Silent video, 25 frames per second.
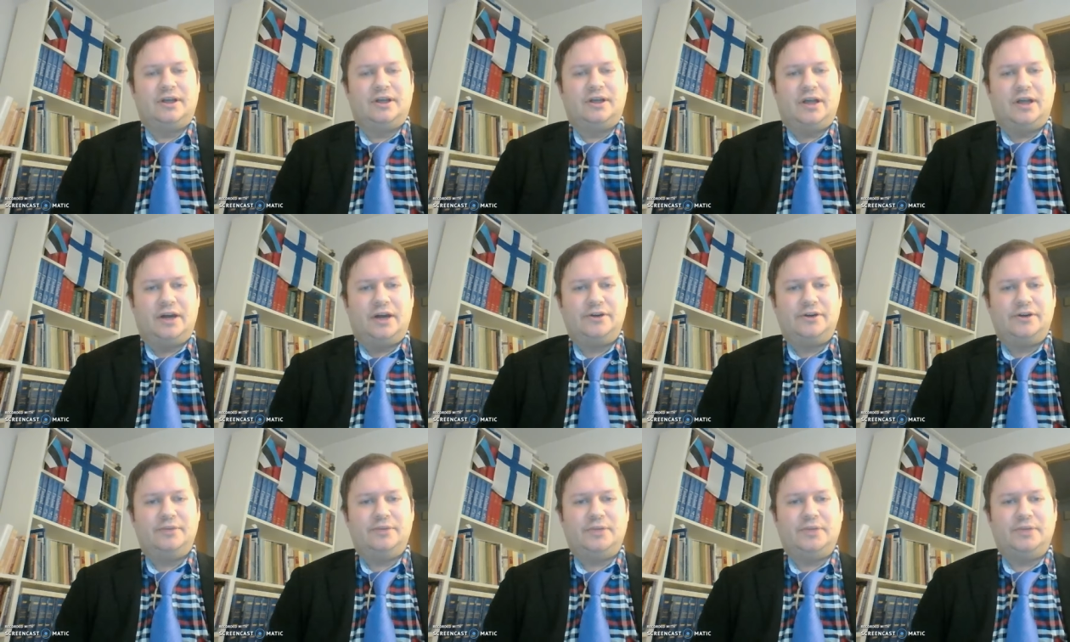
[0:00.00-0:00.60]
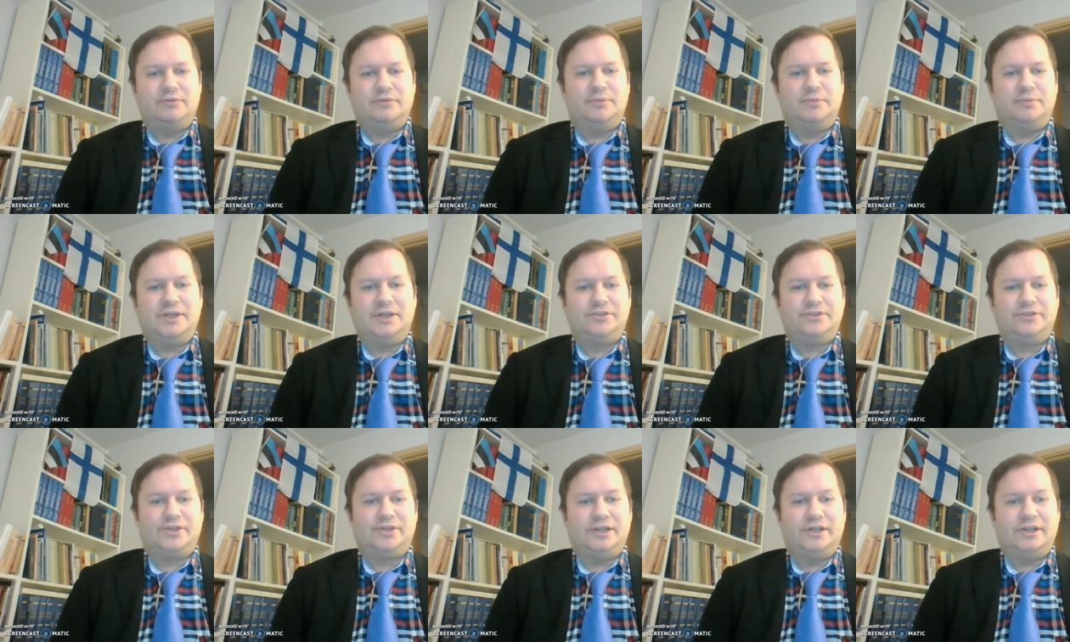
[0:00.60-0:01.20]
I remember my
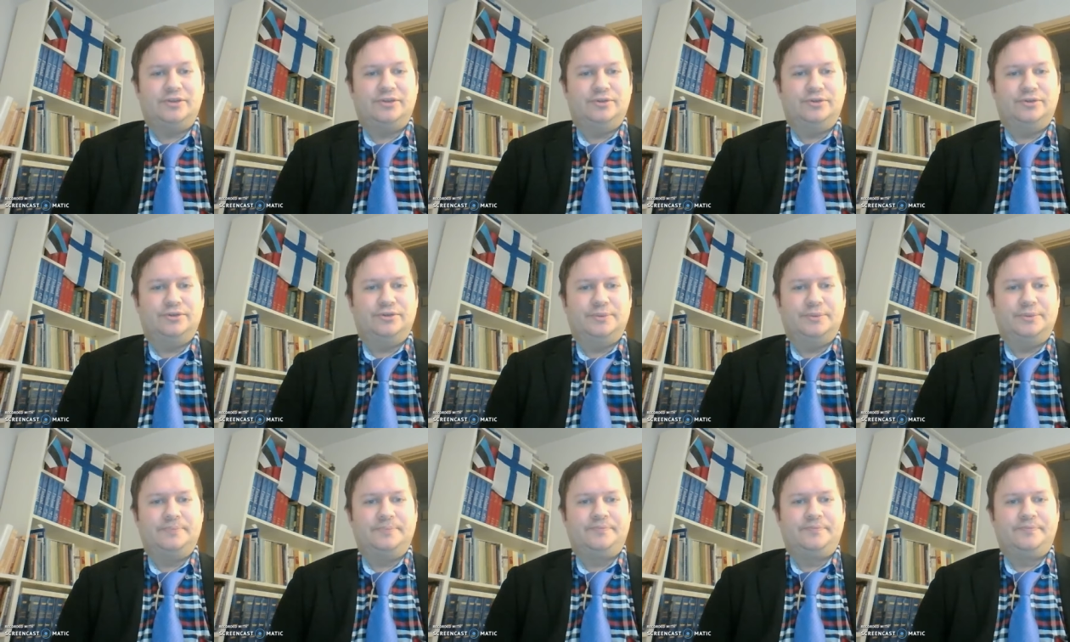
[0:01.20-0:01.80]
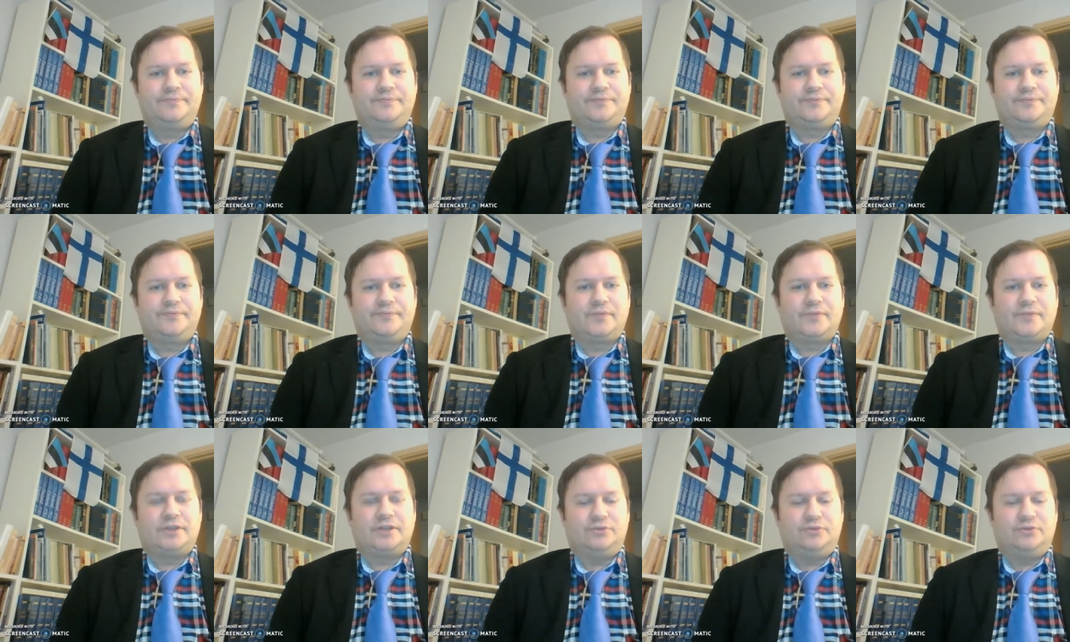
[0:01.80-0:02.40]
childhood,
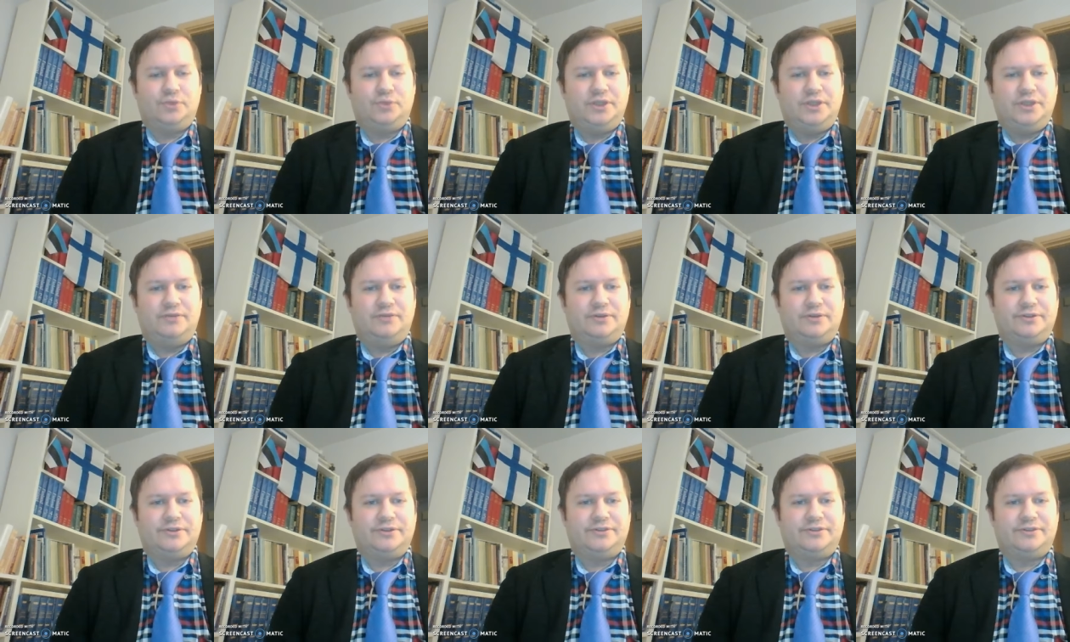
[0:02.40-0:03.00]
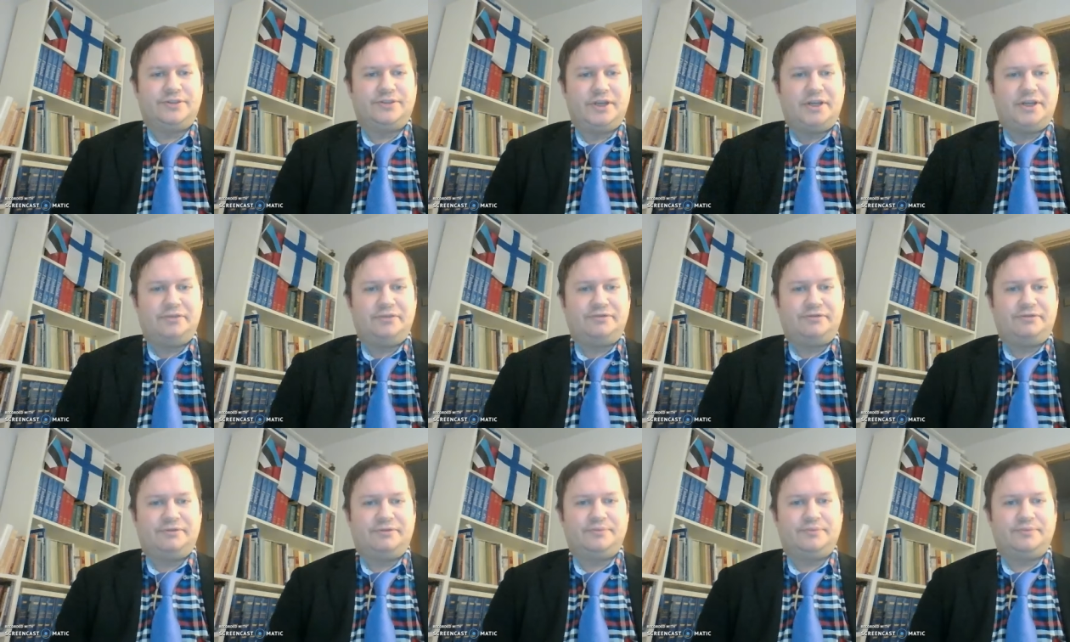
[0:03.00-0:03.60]
Sweden was a
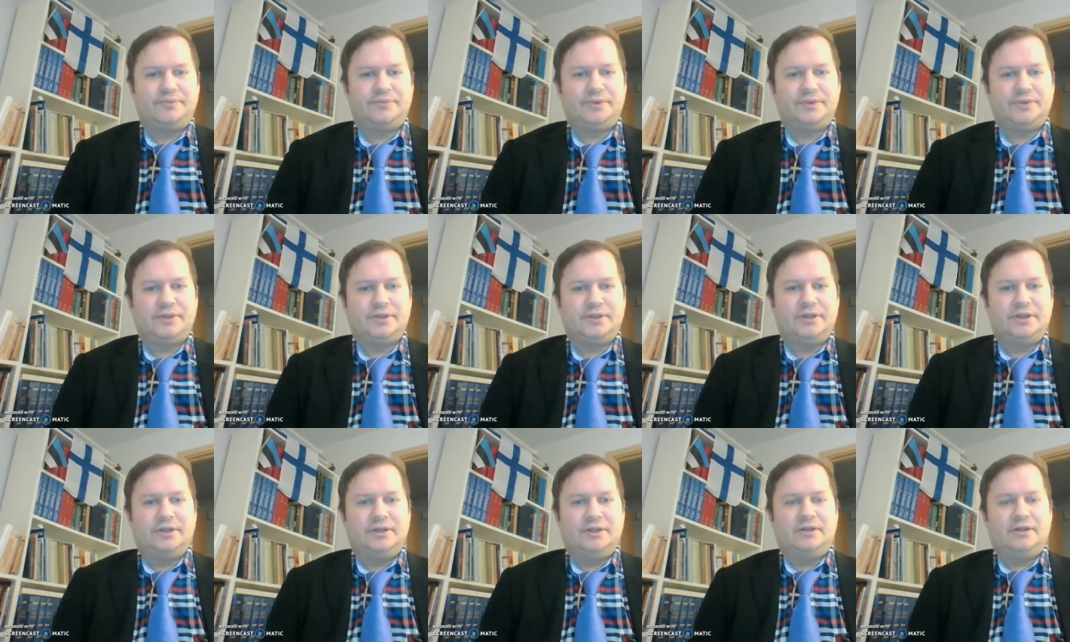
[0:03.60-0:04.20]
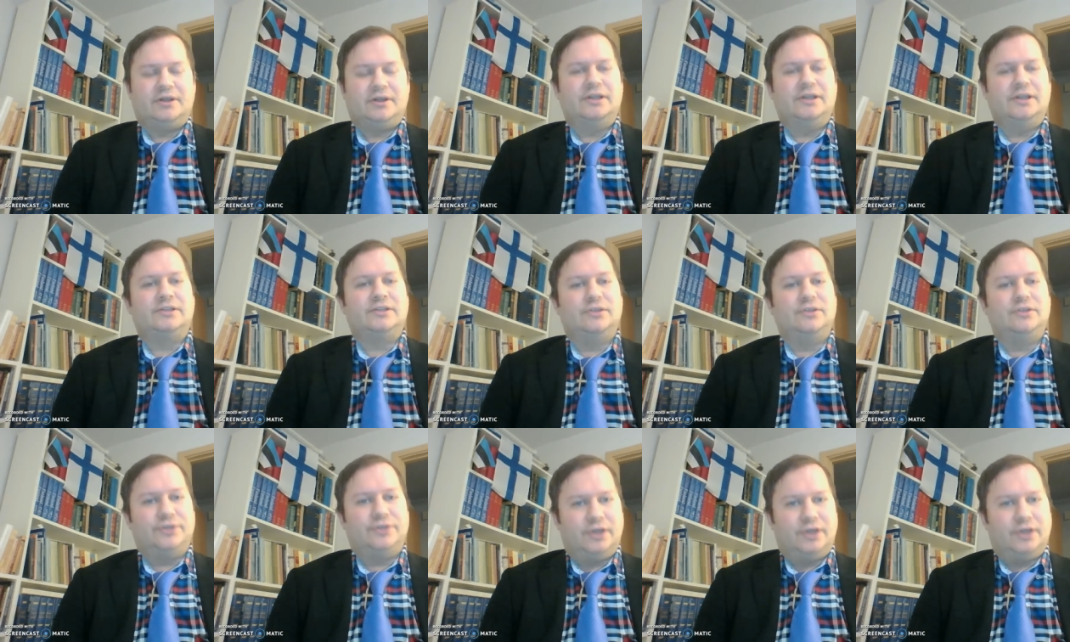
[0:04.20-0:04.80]
safe, a
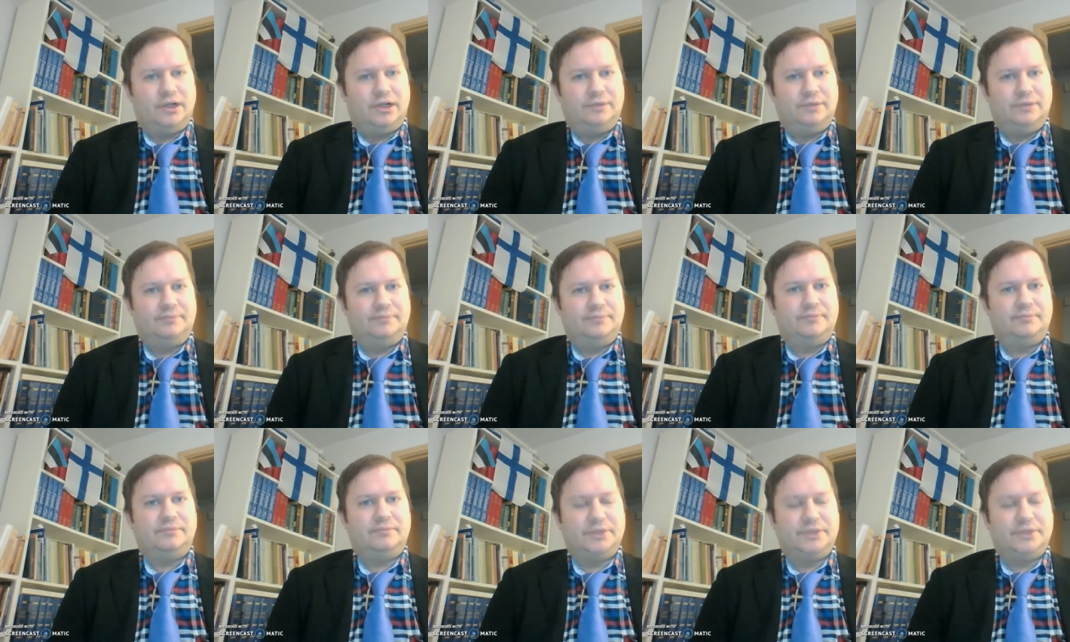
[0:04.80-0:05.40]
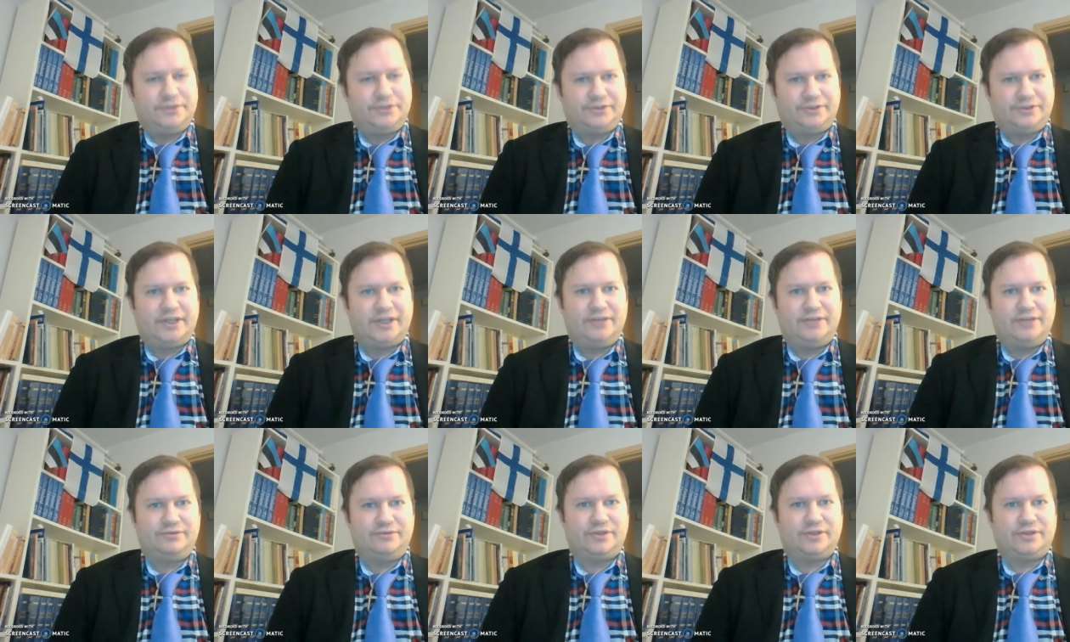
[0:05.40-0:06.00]
little dull, but
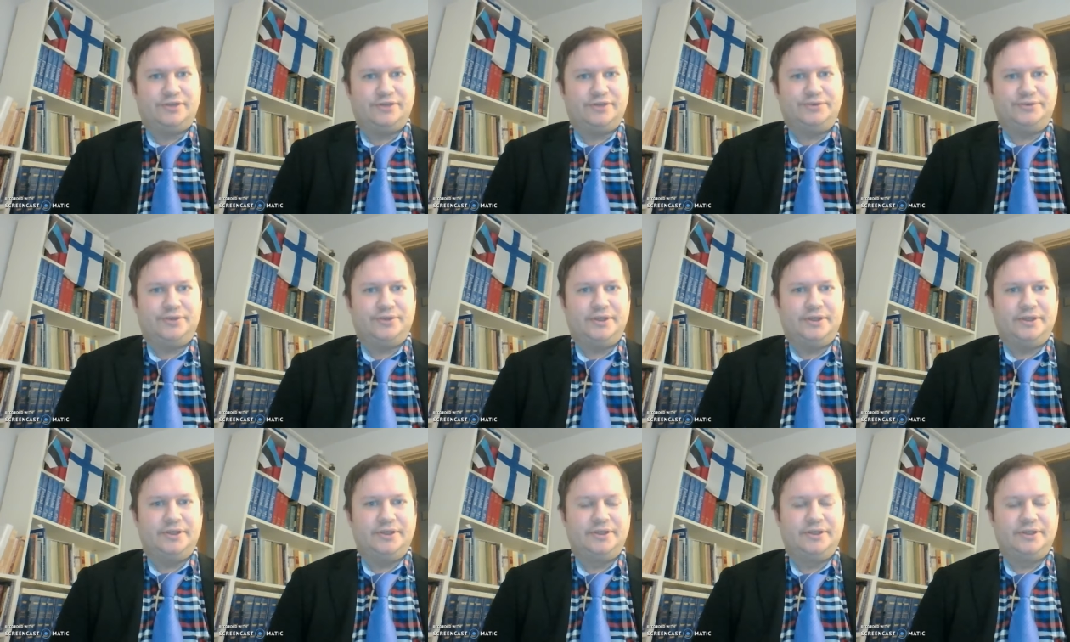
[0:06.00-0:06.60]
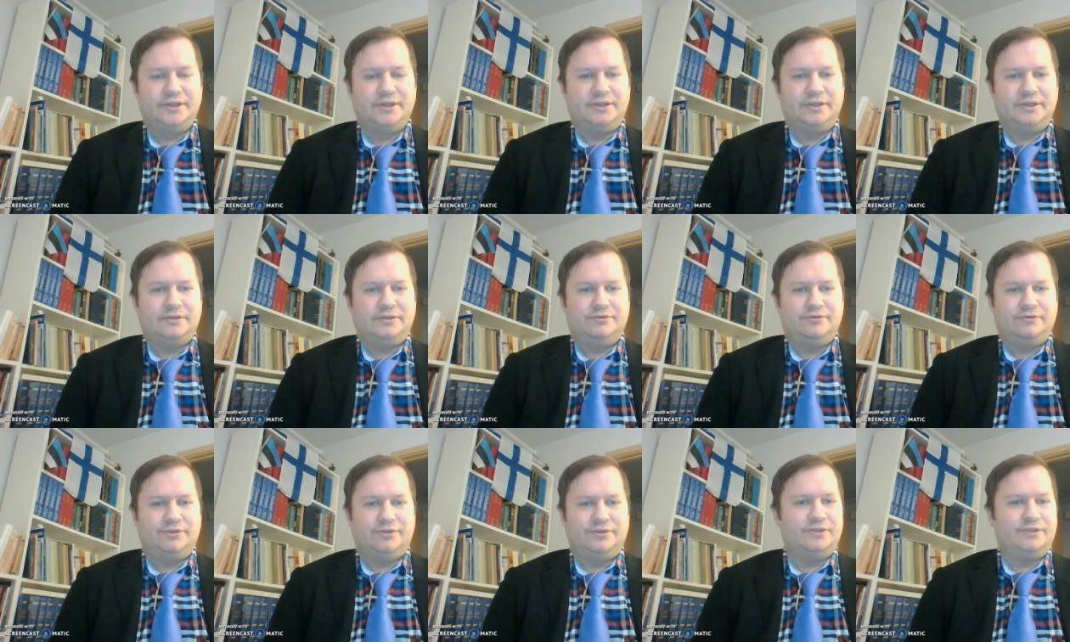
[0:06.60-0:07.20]
safe country.
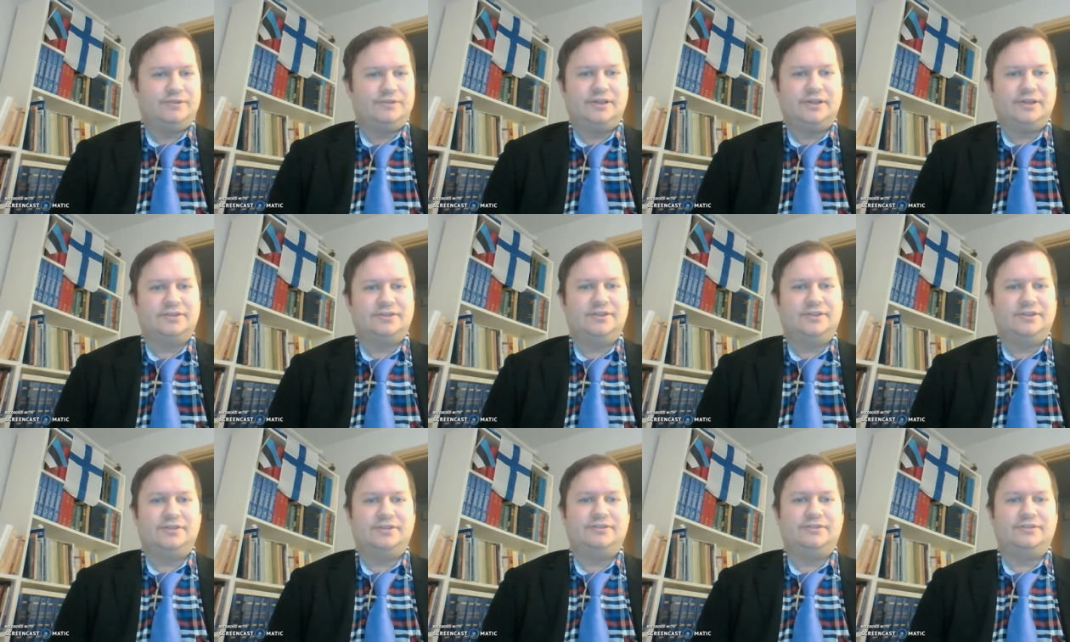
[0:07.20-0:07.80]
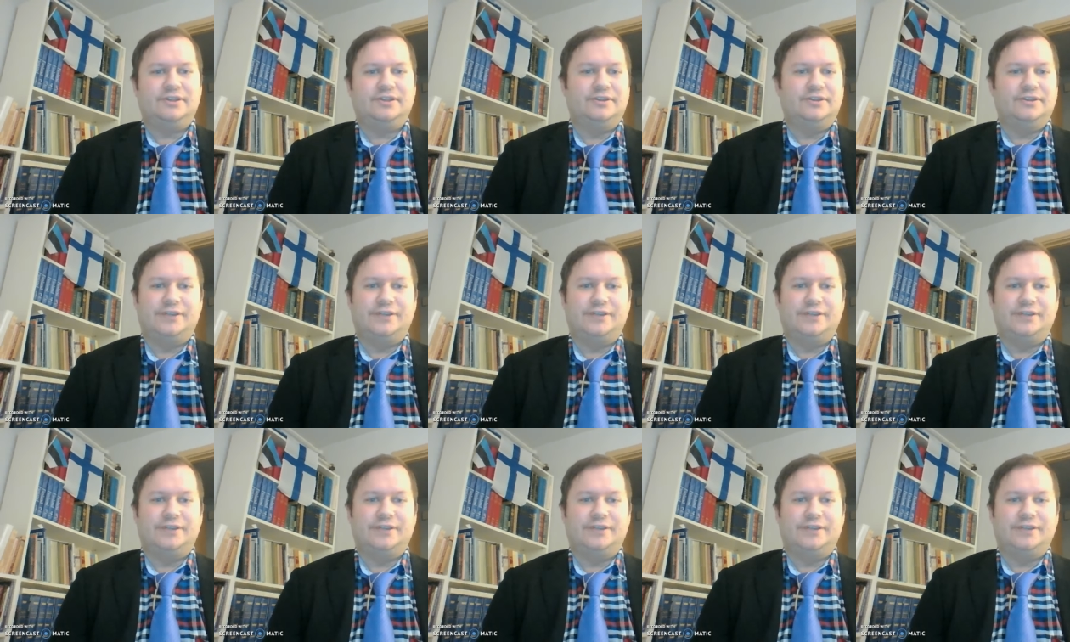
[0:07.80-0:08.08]
Things like this didn't